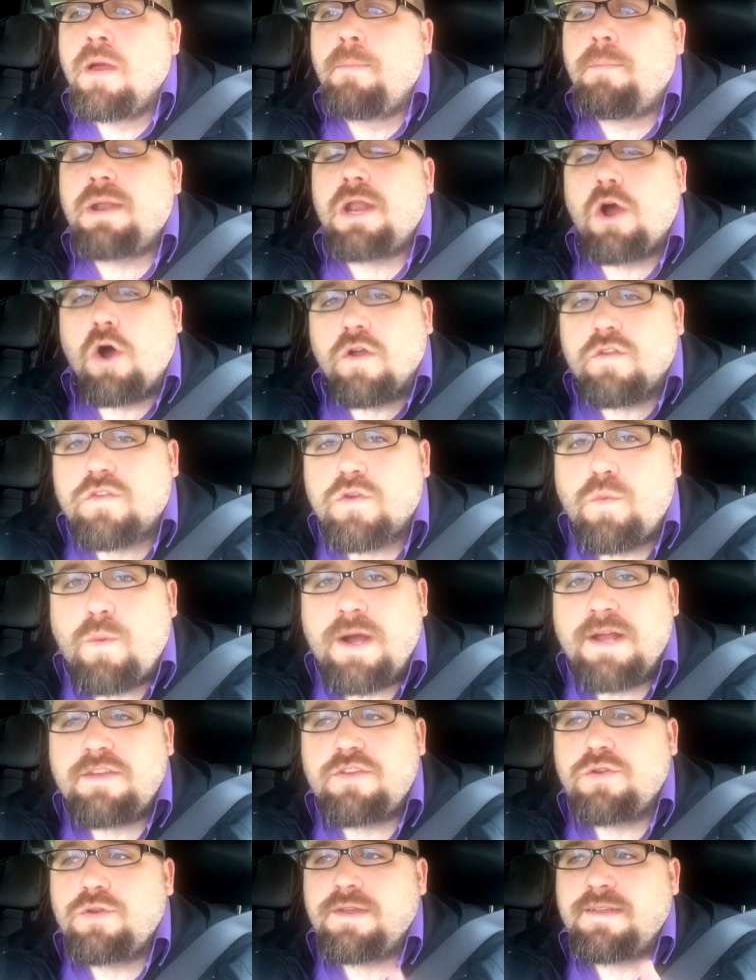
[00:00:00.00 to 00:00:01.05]
But I also
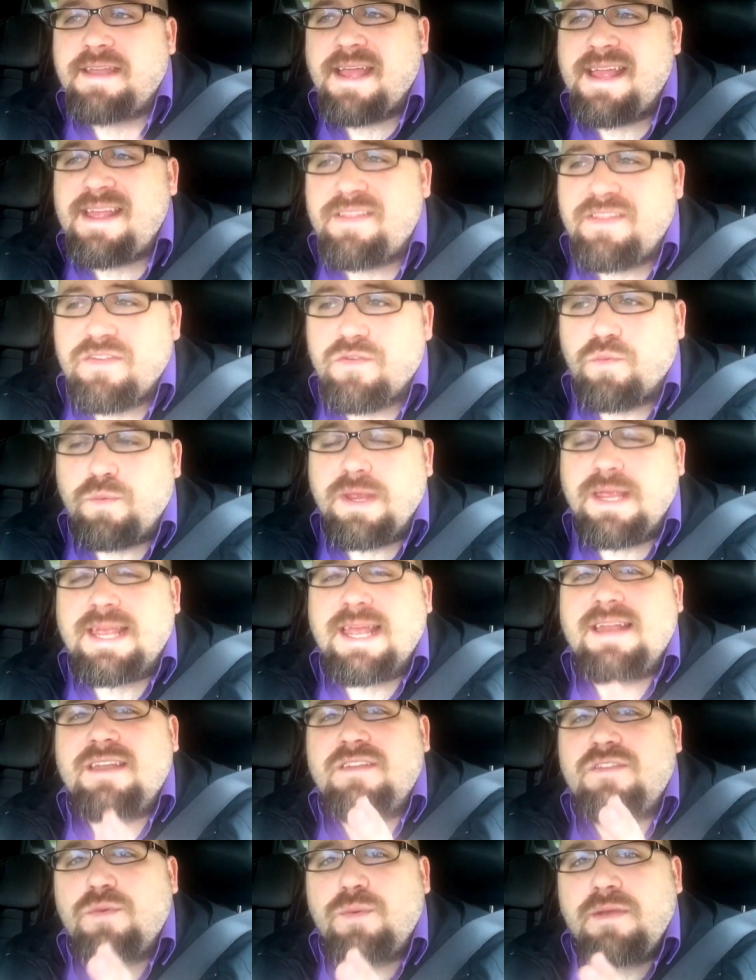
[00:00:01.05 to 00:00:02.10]
want you to take this
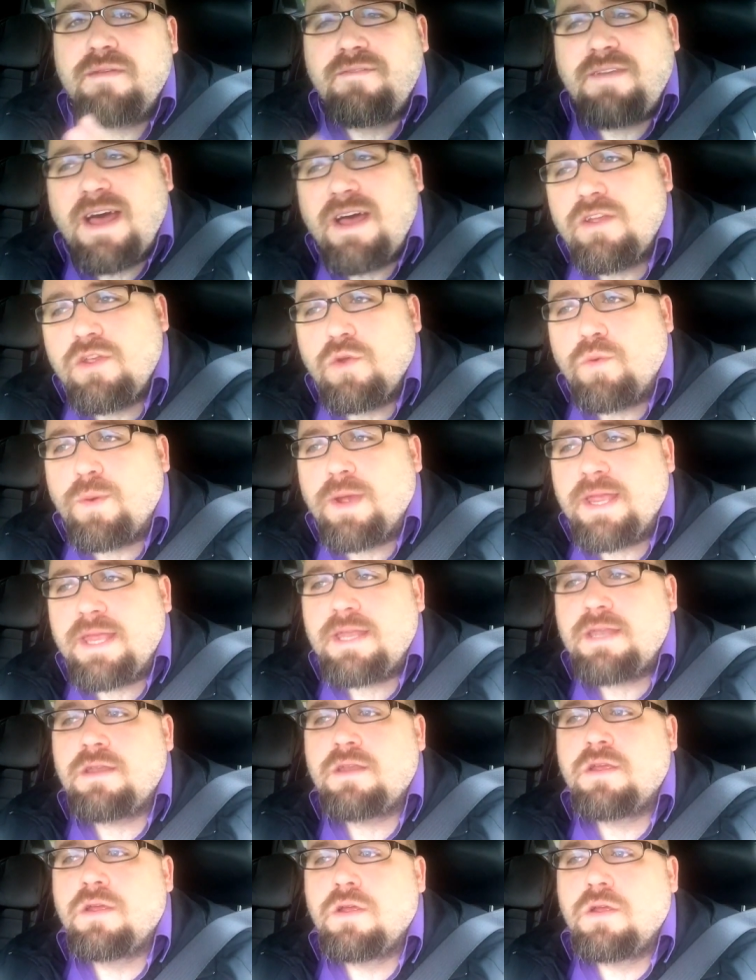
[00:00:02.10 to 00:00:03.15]
weekend to evaluate
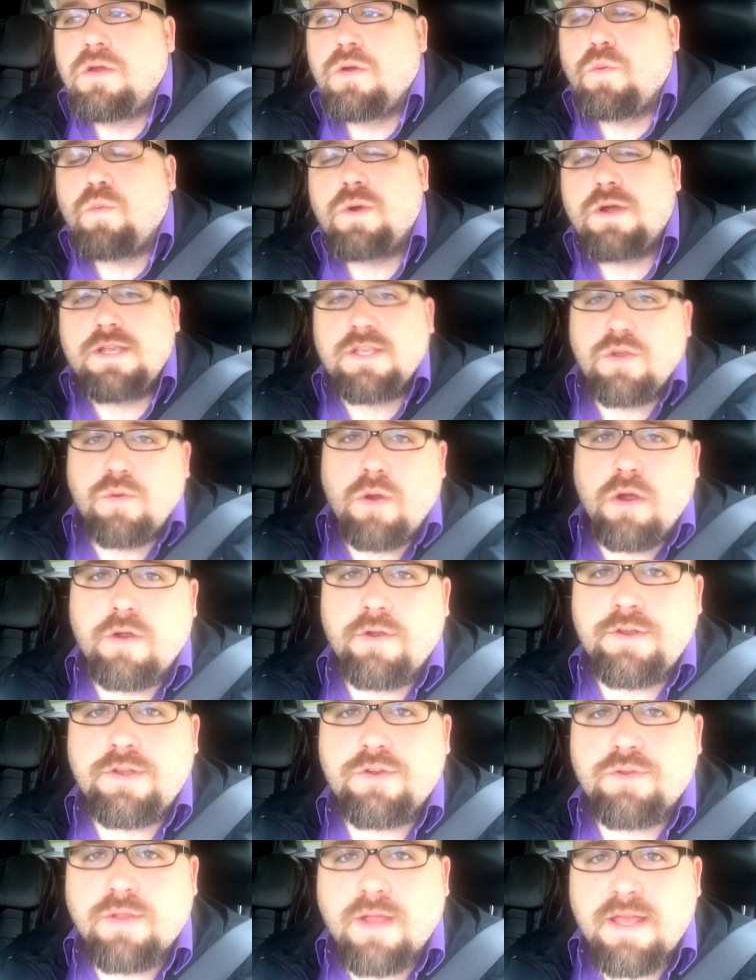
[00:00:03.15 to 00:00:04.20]
where you are
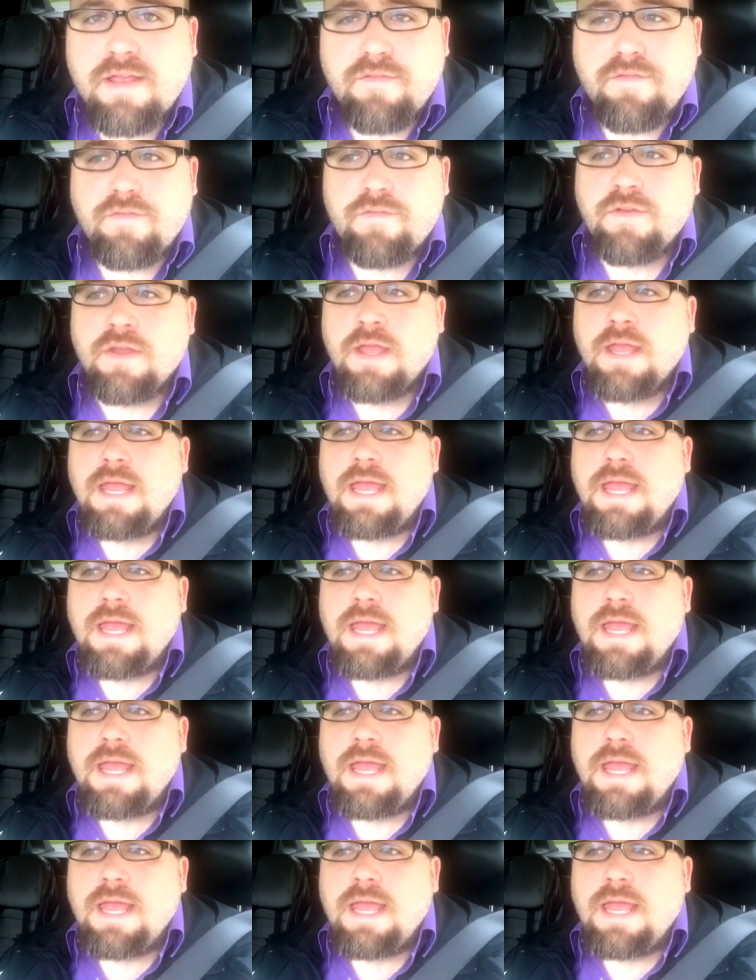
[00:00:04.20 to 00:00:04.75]
in your life.